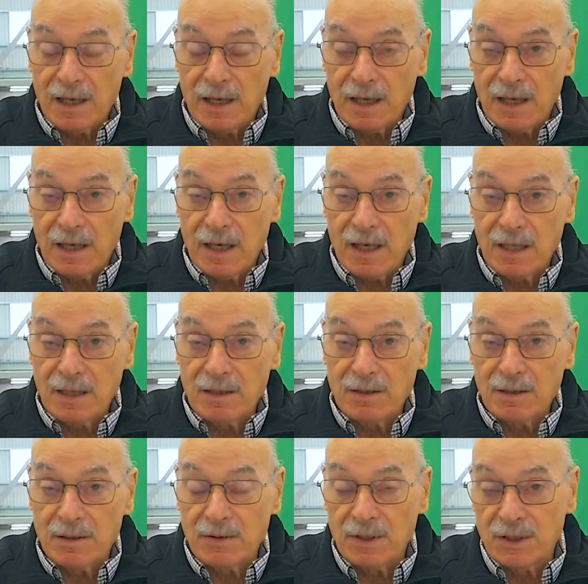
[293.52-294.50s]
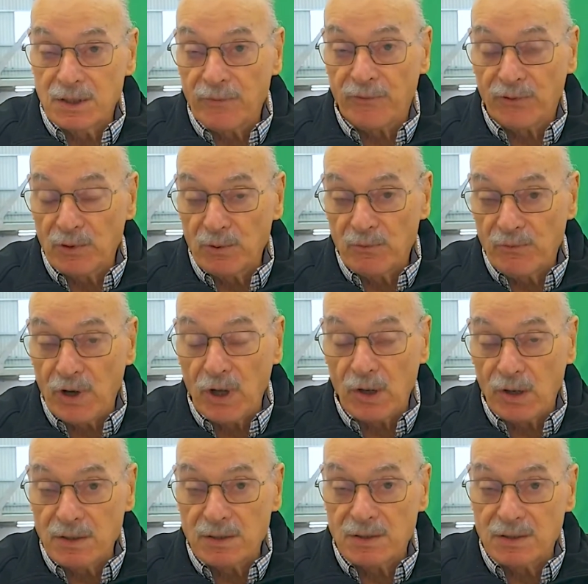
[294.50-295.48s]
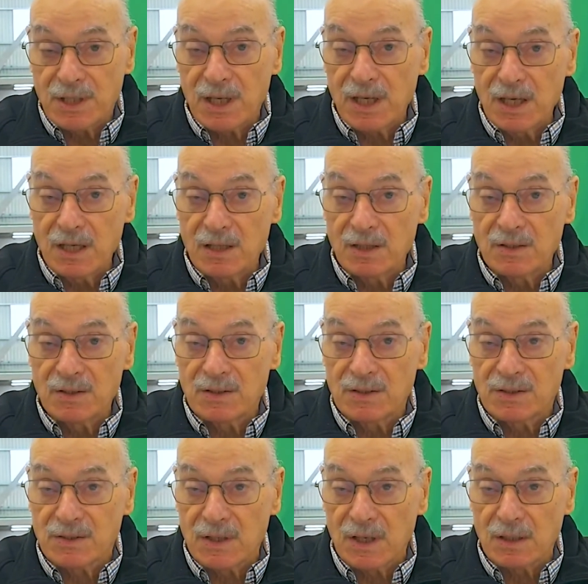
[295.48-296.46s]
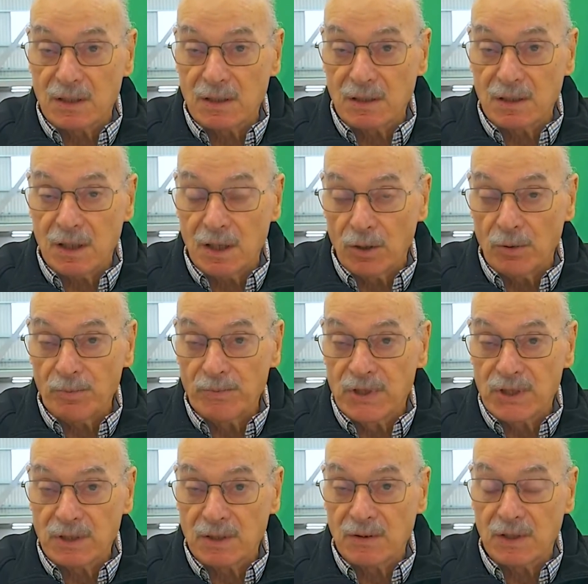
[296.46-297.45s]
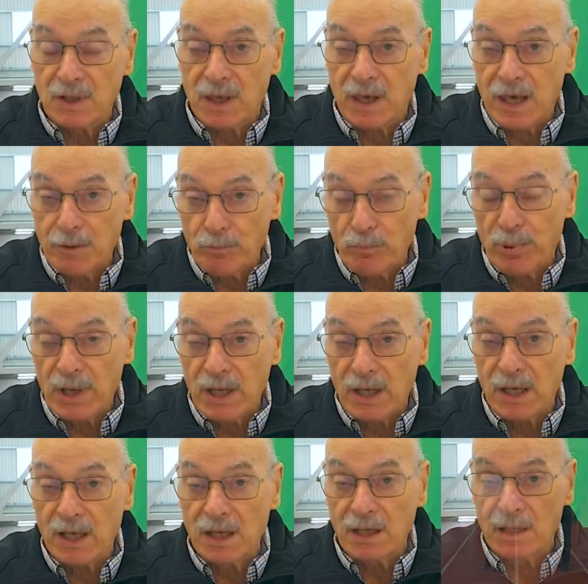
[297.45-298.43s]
and the different volunteers that helped in the campaign